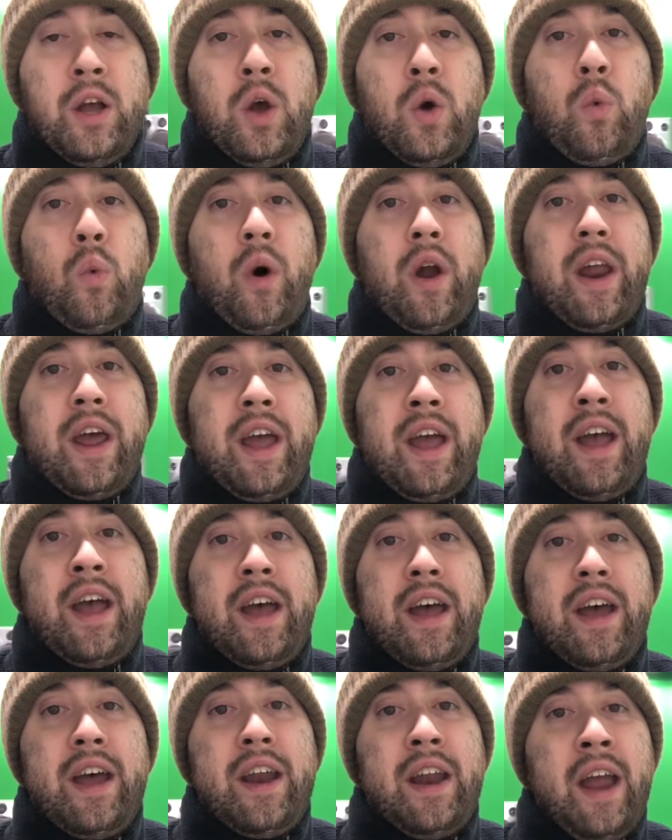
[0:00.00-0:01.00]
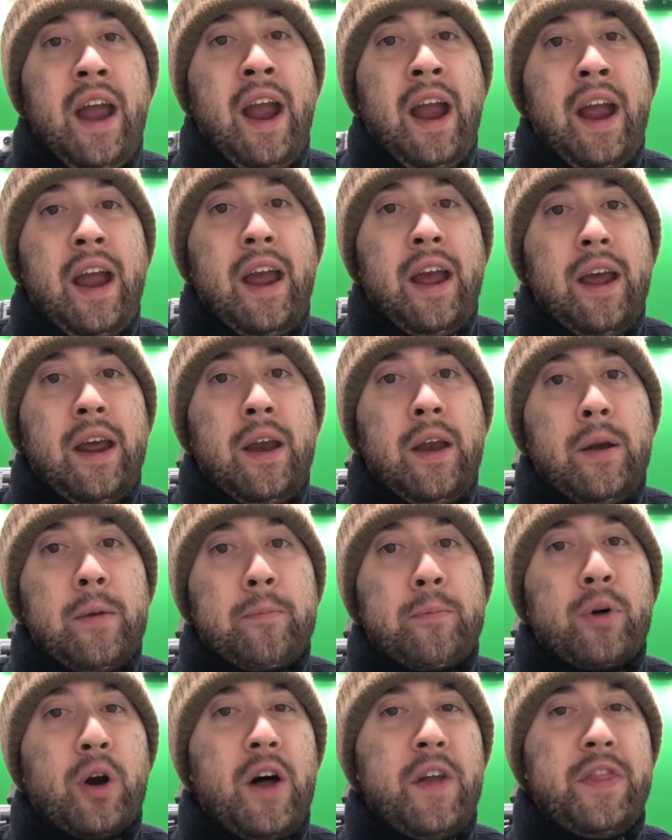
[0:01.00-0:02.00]
went ahead and
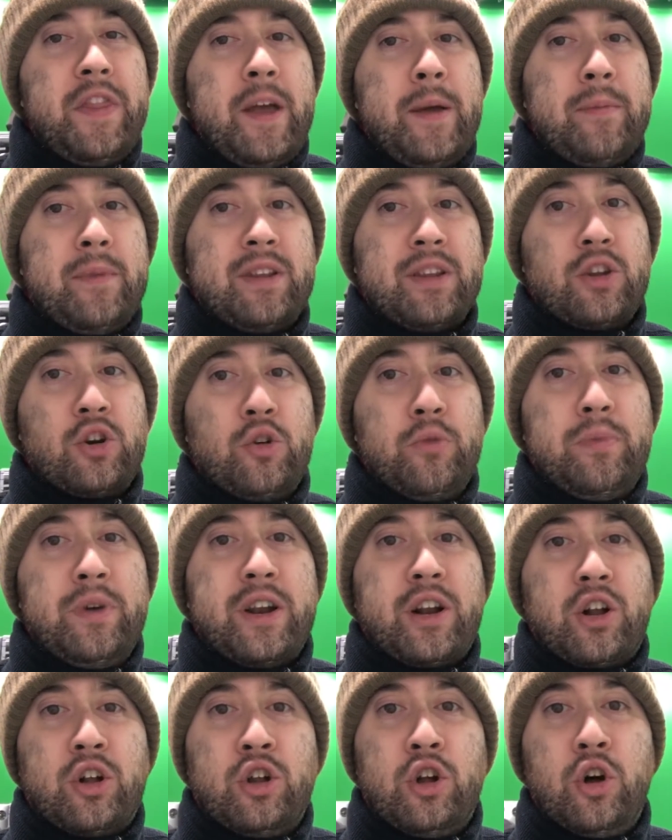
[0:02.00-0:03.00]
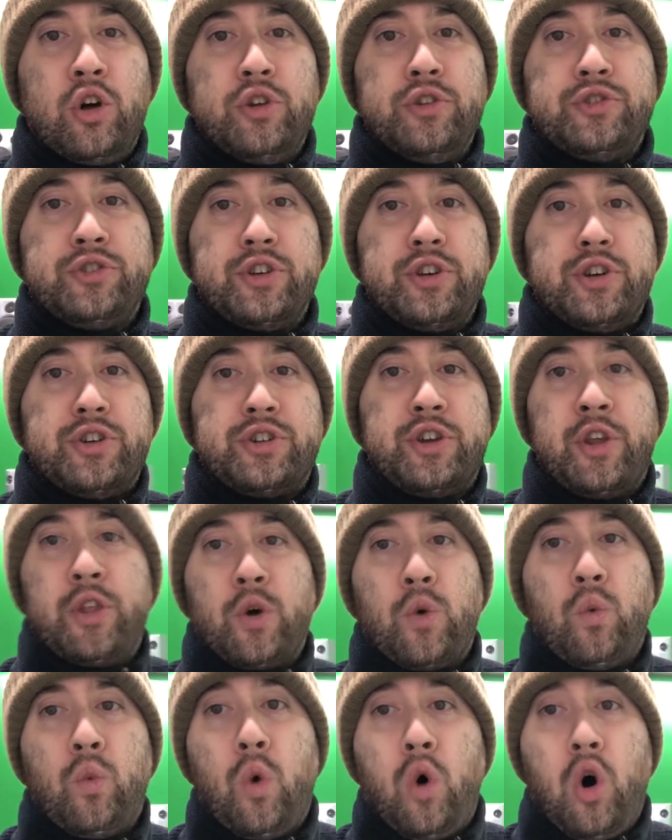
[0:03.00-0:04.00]
brought them a little bit closer to the
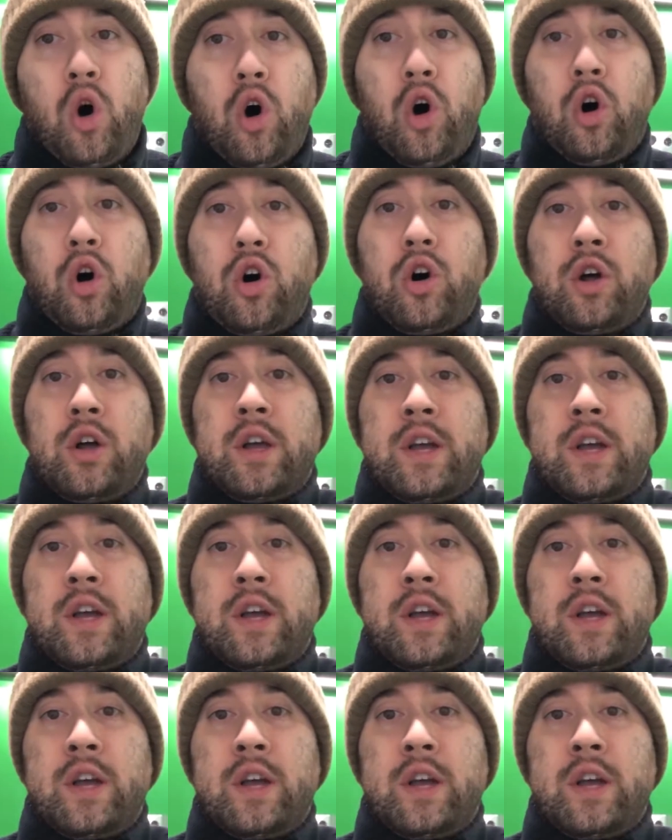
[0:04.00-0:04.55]
wall